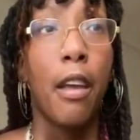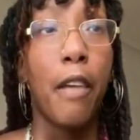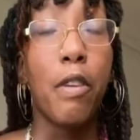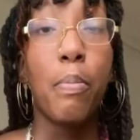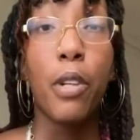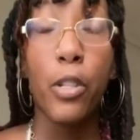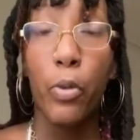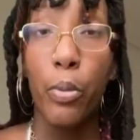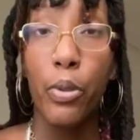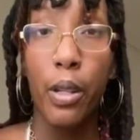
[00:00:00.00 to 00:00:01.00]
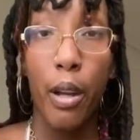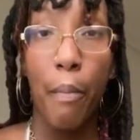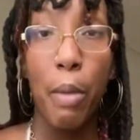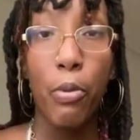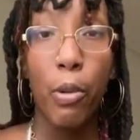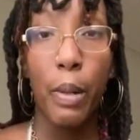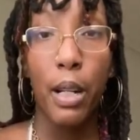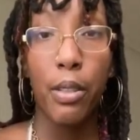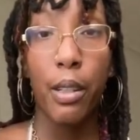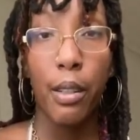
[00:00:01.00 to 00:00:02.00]
every place where it was hot, people were
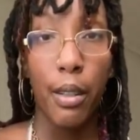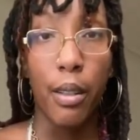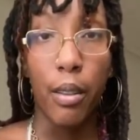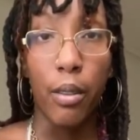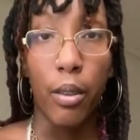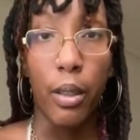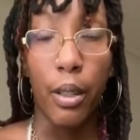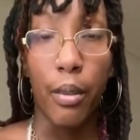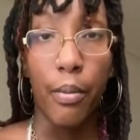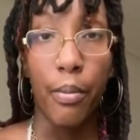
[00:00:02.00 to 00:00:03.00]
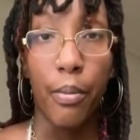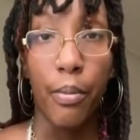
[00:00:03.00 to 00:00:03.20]
practically naked, okay?